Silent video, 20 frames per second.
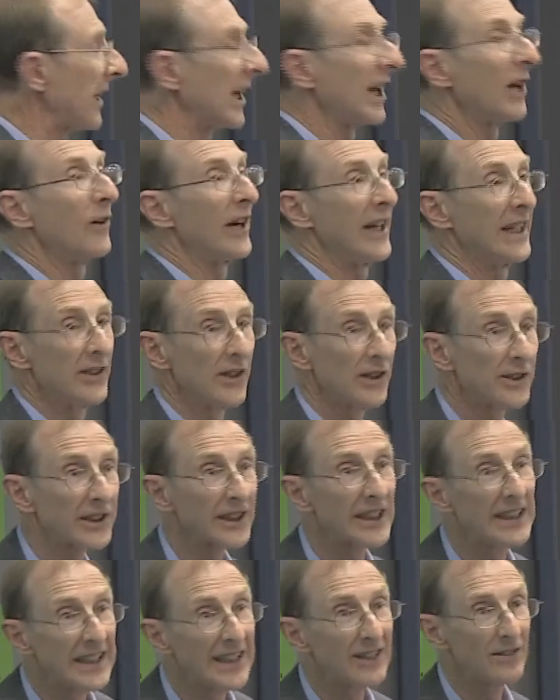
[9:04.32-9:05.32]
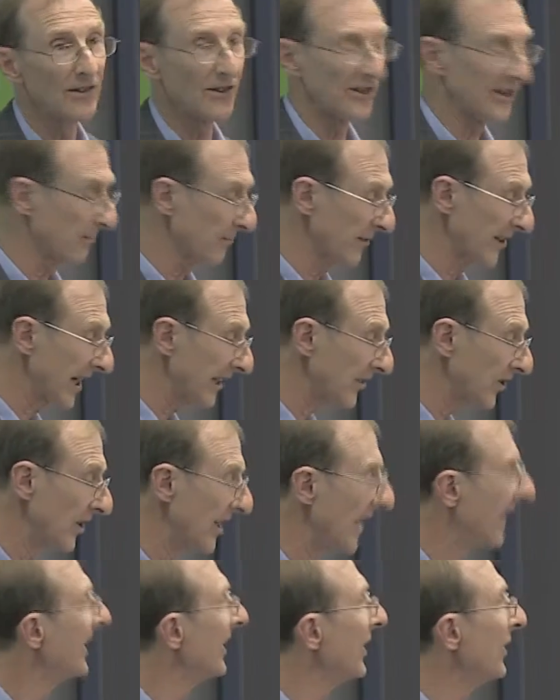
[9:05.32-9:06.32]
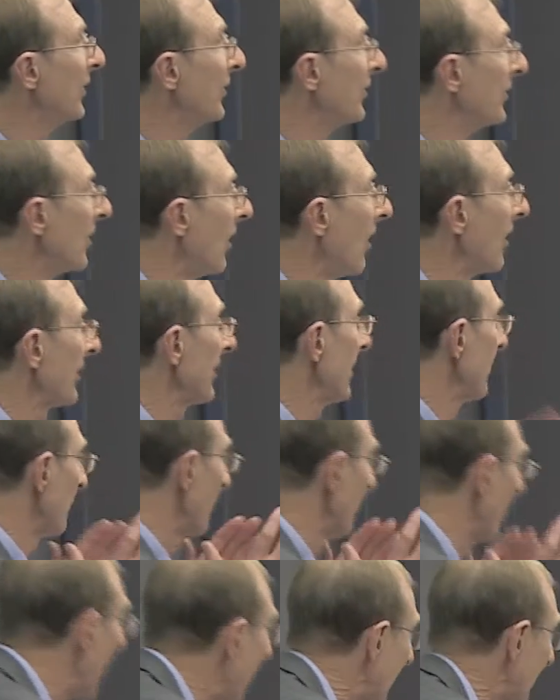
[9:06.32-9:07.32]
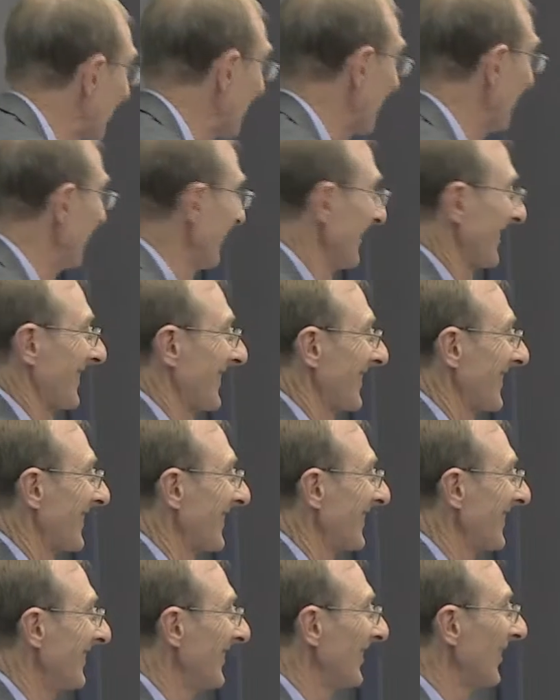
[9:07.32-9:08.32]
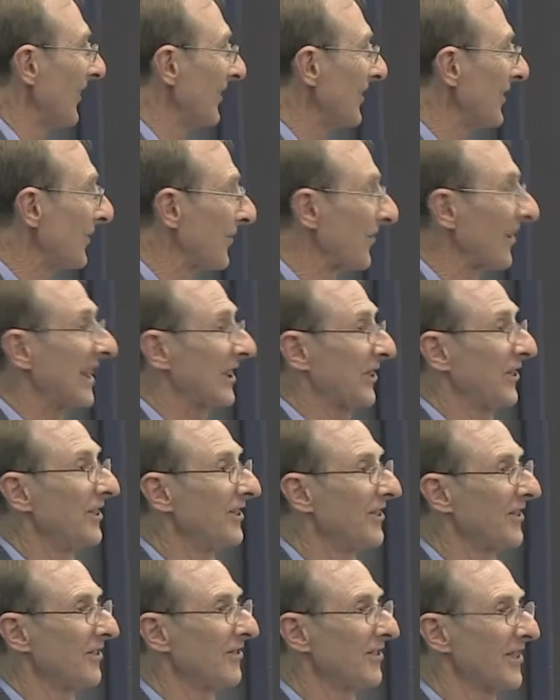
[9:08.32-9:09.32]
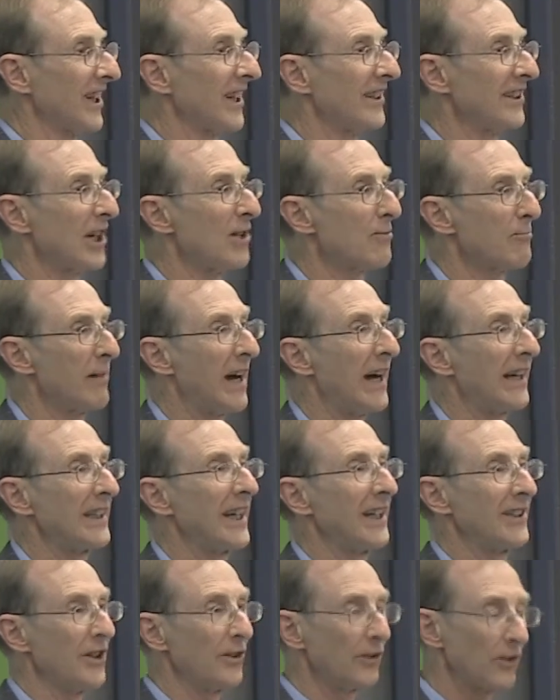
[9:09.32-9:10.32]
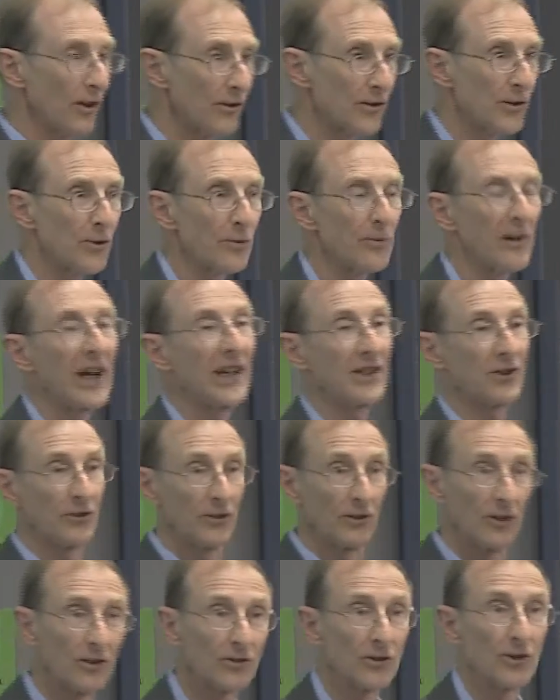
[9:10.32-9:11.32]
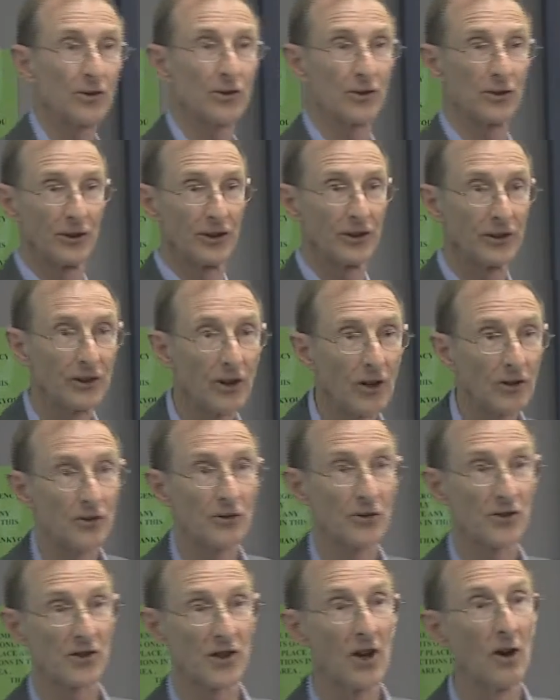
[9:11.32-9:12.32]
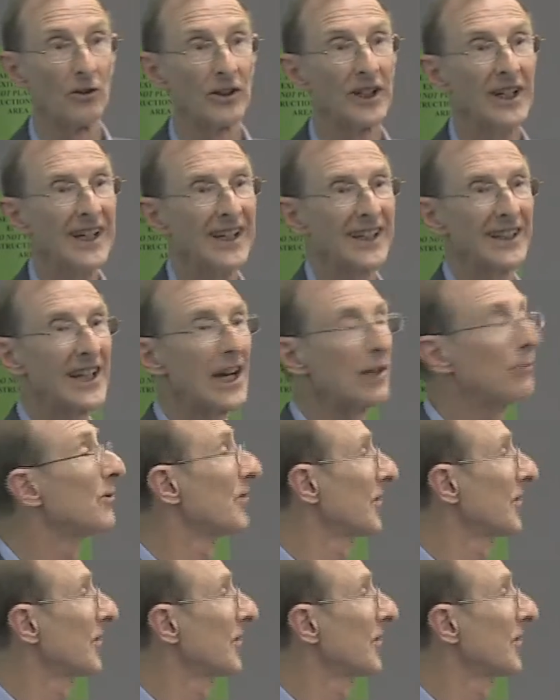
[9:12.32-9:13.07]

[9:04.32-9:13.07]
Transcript: as a Pegawai Negeri or some such, you got rations. You got your rations of Sandang Pangan, you got your rice, you got your sugar, you got your salt. And